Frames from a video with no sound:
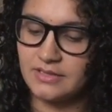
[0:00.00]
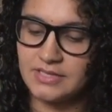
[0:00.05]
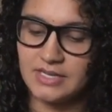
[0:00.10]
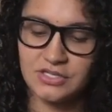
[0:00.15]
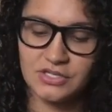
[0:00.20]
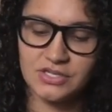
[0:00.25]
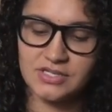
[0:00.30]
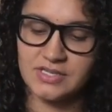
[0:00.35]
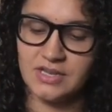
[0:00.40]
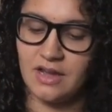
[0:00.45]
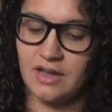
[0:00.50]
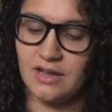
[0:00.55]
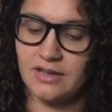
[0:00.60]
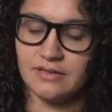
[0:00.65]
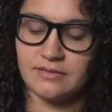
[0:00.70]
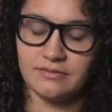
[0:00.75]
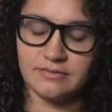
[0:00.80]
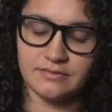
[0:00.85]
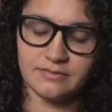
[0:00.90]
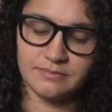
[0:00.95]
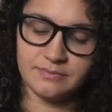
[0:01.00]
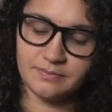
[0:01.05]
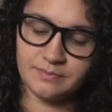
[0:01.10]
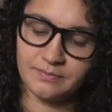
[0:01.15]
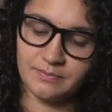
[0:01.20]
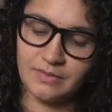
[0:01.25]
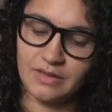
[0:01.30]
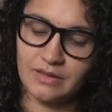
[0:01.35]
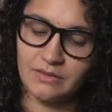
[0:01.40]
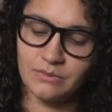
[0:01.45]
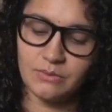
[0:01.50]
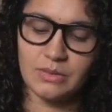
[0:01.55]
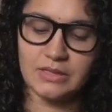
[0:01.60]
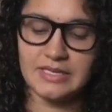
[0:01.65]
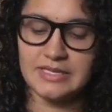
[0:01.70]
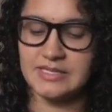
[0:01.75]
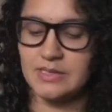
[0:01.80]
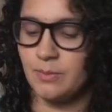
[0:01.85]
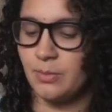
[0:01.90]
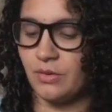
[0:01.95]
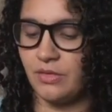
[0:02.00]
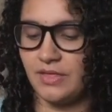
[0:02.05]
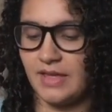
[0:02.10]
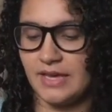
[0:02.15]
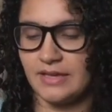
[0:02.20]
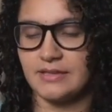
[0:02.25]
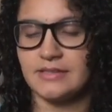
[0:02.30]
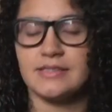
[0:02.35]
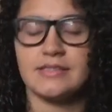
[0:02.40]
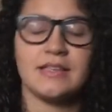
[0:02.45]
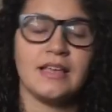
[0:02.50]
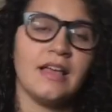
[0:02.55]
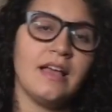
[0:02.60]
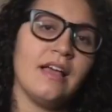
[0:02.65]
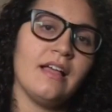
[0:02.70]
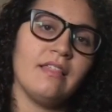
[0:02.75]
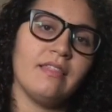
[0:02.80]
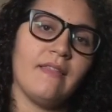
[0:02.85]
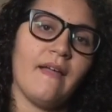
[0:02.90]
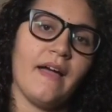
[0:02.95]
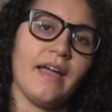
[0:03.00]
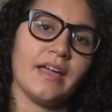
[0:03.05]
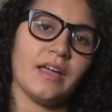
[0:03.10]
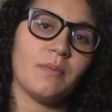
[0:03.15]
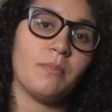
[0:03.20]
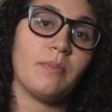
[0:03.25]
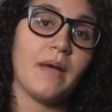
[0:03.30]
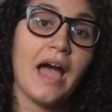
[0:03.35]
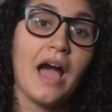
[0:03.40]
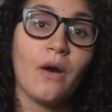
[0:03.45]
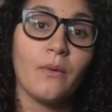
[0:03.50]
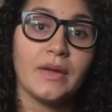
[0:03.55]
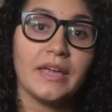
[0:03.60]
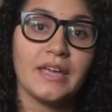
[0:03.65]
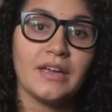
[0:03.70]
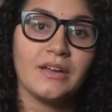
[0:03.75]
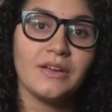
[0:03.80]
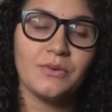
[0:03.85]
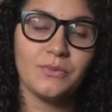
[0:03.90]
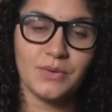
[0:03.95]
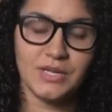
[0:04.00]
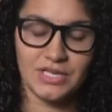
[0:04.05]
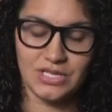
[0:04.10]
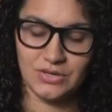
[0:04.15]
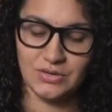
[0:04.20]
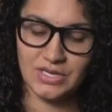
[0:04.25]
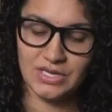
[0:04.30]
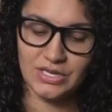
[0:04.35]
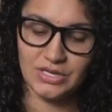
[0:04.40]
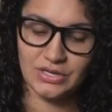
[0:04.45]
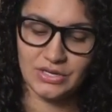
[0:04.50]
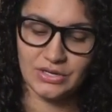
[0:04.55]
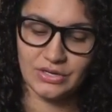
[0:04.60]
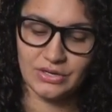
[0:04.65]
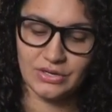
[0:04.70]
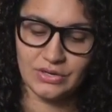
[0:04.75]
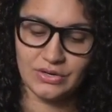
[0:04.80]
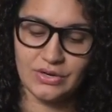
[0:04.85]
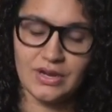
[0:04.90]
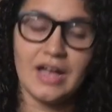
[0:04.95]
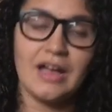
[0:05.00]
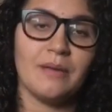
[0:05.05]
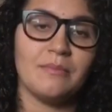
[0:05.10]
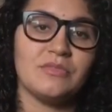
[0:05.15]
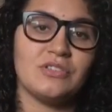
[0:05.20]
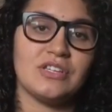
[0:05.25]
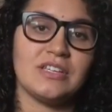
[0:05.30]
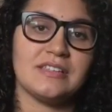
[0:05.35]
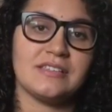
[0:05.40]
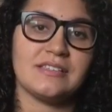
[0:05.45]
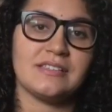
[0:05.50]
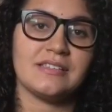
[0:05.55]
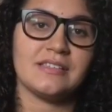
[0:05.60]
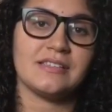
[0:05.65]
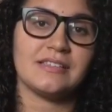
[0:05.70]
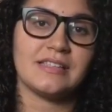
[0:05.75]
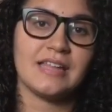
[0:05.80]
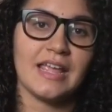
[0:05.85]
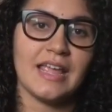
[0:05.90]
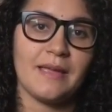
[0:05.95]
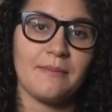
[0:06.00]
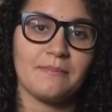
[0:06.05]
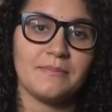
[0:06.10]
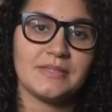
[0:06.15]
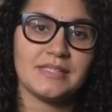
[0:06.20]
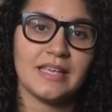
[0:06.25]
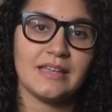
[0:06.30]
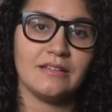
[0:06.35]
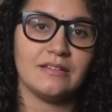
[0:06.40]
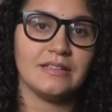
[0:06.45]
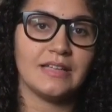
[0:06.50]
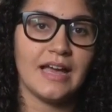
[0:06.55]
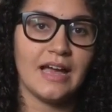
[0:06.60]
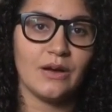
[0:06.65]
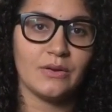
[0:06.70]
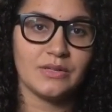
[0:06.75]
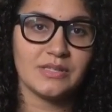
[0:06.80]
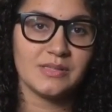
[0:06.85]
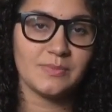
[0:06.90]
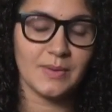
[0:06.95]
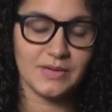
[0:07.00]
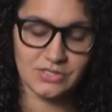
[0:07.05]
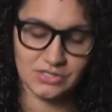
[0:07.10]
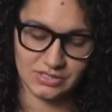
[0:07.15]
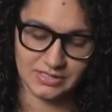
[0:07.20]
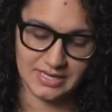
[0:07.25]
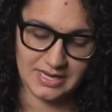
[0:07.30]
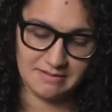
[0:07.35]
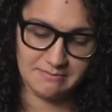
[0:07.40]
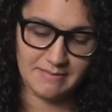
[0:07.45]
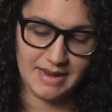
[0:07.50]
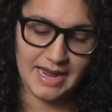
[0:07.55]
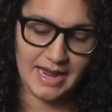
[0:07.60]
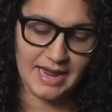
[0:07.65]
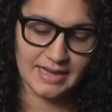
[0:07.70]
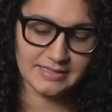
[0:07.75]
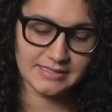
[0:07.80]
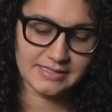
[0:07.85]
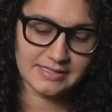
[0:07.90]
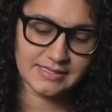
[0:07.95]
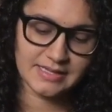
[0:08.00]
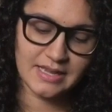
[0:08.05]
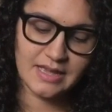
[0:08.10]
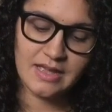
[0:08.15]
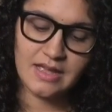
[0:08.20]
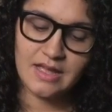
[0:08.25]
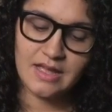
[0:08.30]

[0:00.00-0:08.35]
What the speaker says: touches on really simple things like bowing when you hear Jesus' name said aloud, especially in Mass,